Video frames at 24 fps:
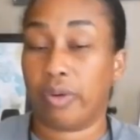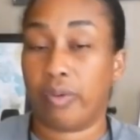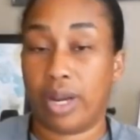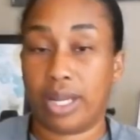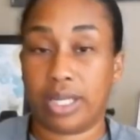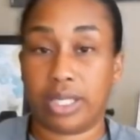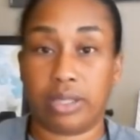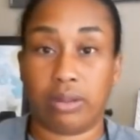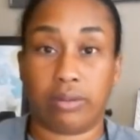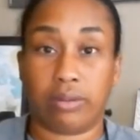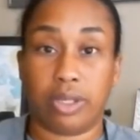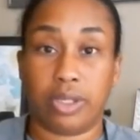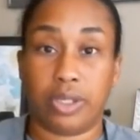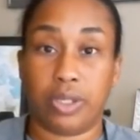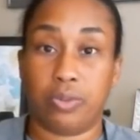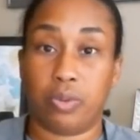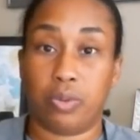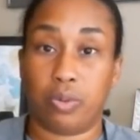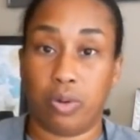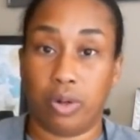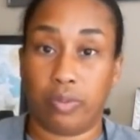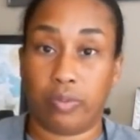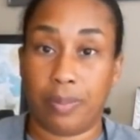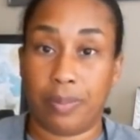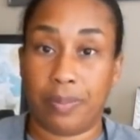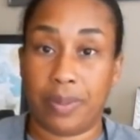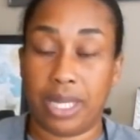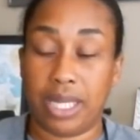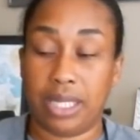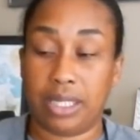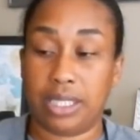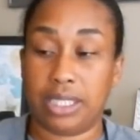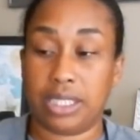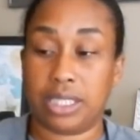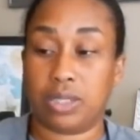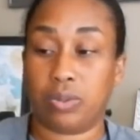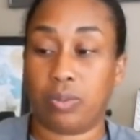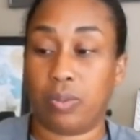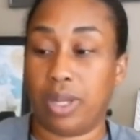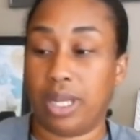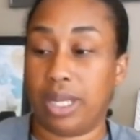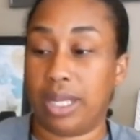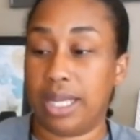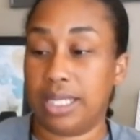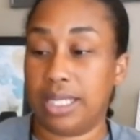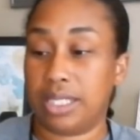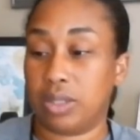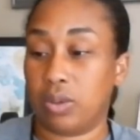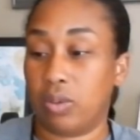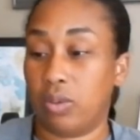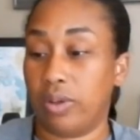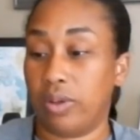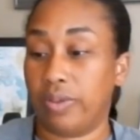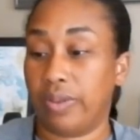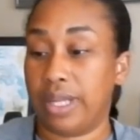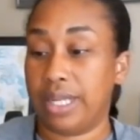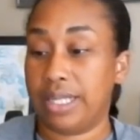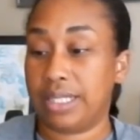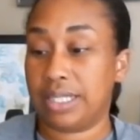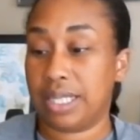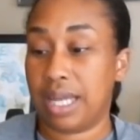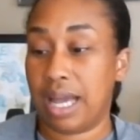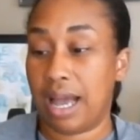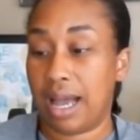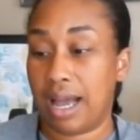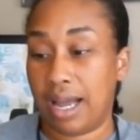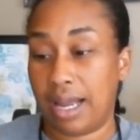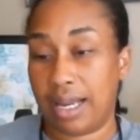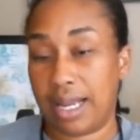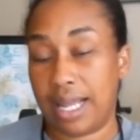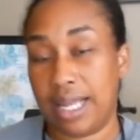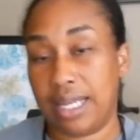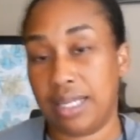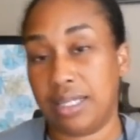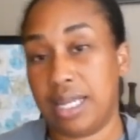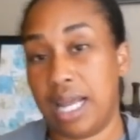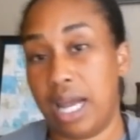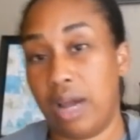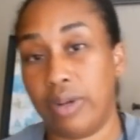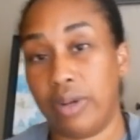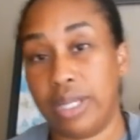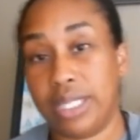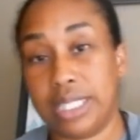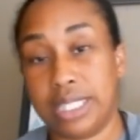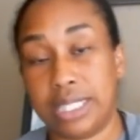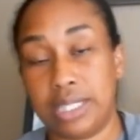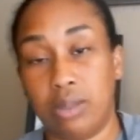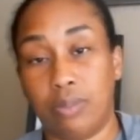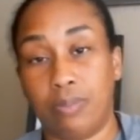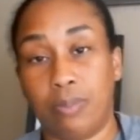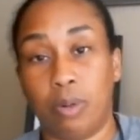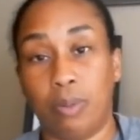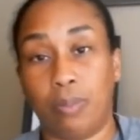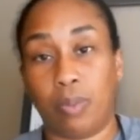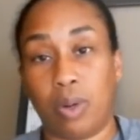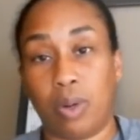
great deal to do on repeat this week is on the Tide and Downey Simple